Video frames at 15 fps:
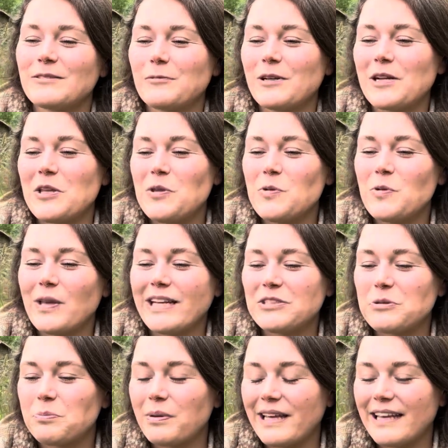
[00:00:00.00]
where you get
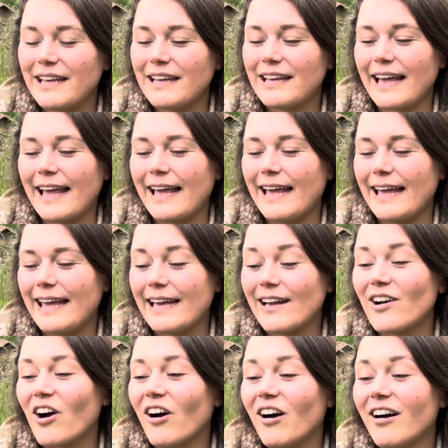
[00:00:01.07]
to pick a
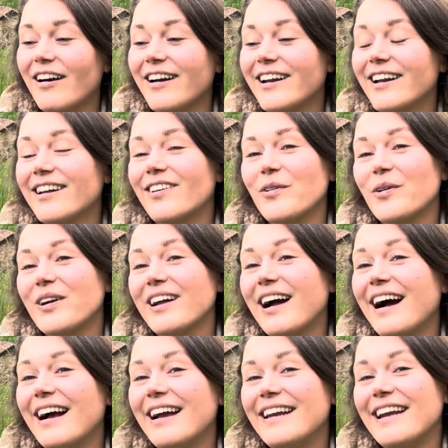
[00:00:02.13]
card or a
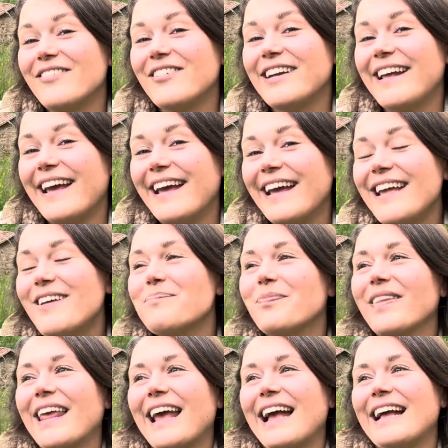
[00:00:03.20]
guide every day
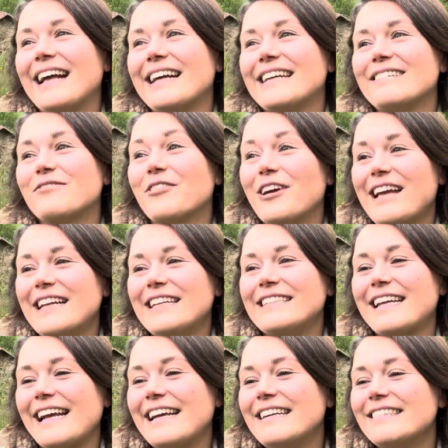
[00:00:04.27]
and for 8
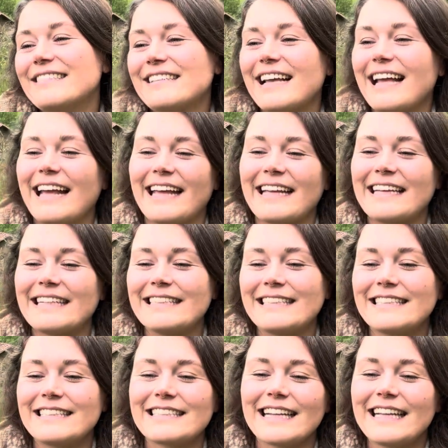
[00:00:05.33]
days,
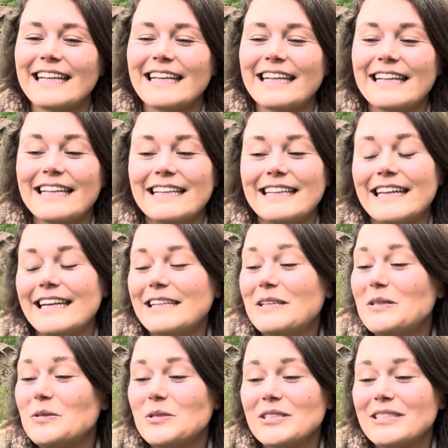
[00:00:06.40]
and then
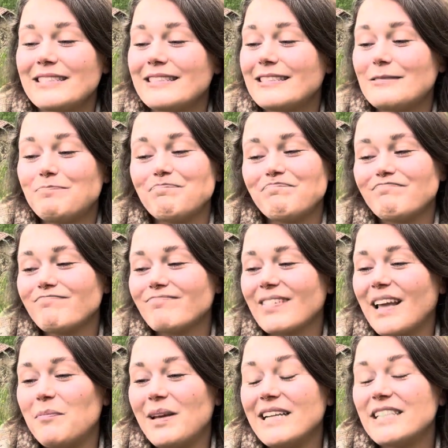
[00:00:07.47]
you just
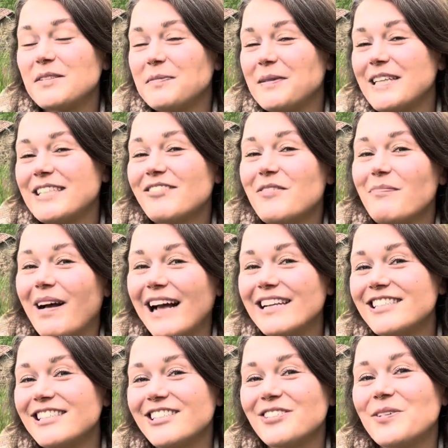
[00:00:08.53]
make space for
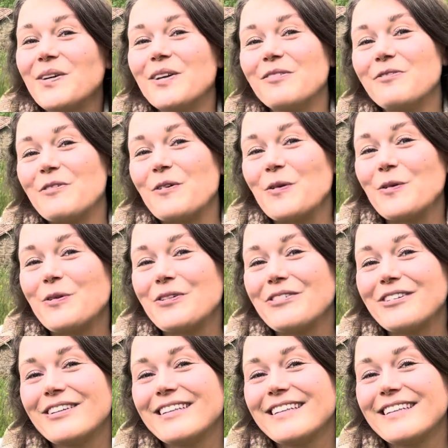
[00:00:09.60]
magic to unfold.